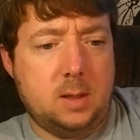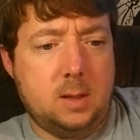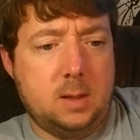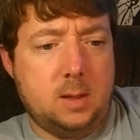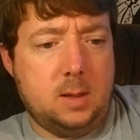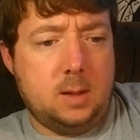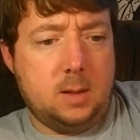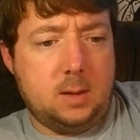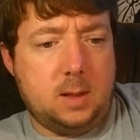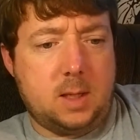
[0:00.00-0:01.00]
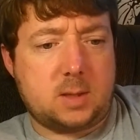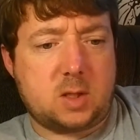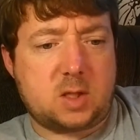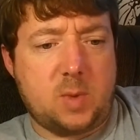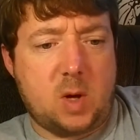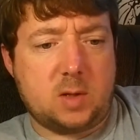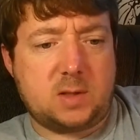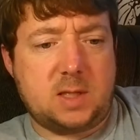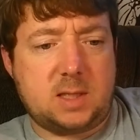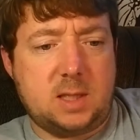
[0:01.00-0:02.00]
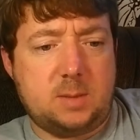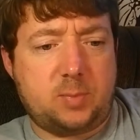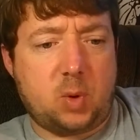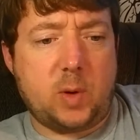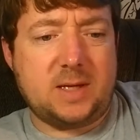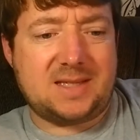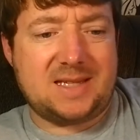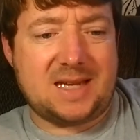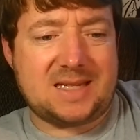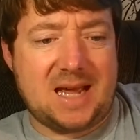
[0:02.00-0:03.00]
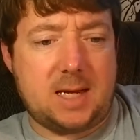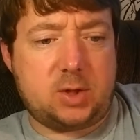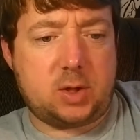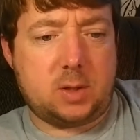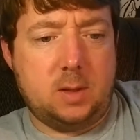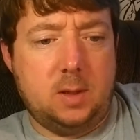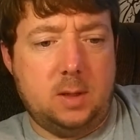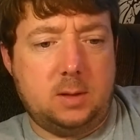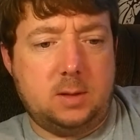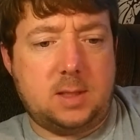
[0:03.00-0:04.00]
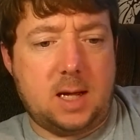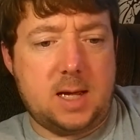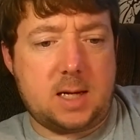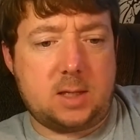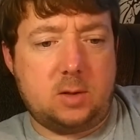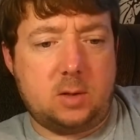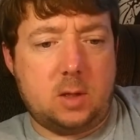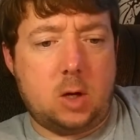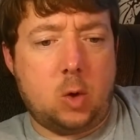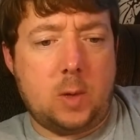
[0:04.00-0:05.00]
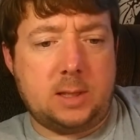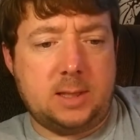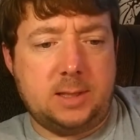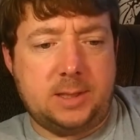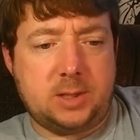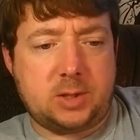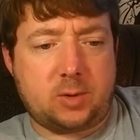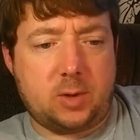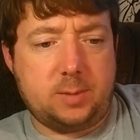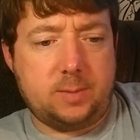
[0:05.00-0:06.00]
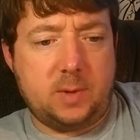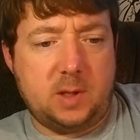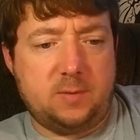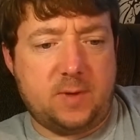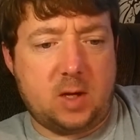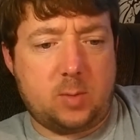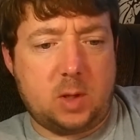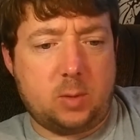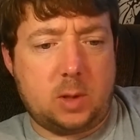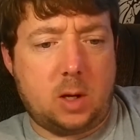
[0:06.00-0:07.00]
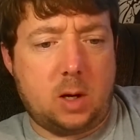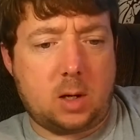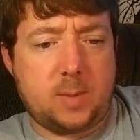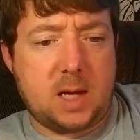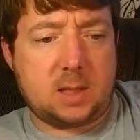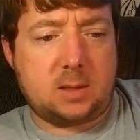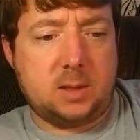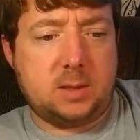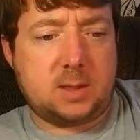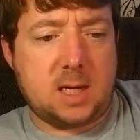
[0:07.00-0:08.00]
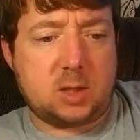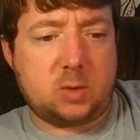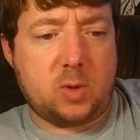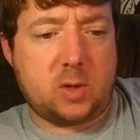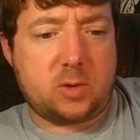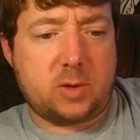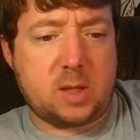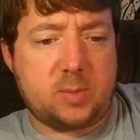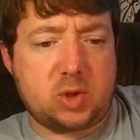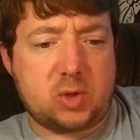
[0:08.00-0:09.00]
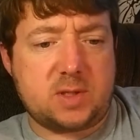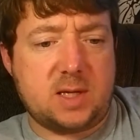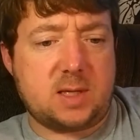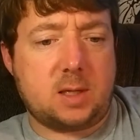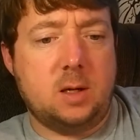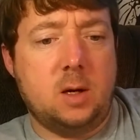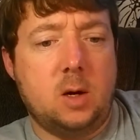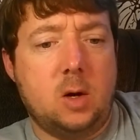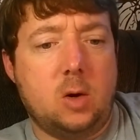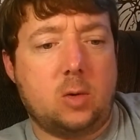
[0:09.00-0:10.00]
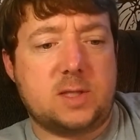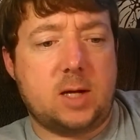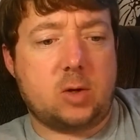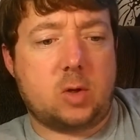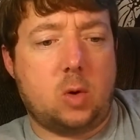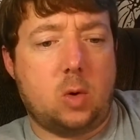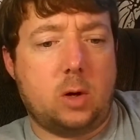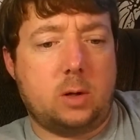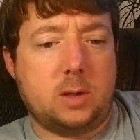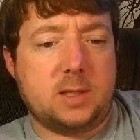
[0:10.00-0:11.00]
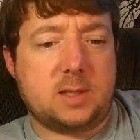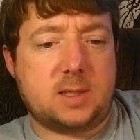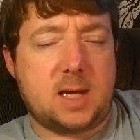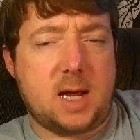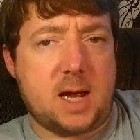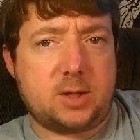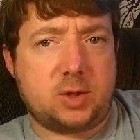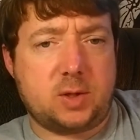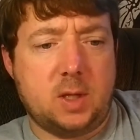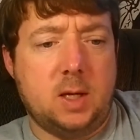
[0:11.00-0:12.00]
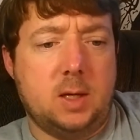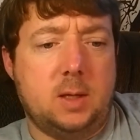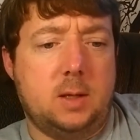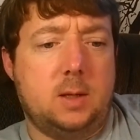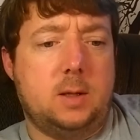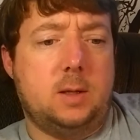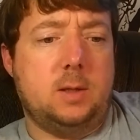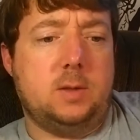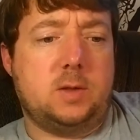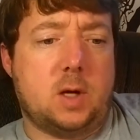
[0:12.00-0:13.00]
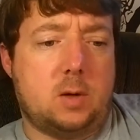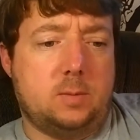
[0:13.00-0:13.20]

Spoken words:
It has a small 60.69-inch diagonal OLED screen. The Invader Mini will automatically detect whether a temperature sensing or standard coil is attached. So,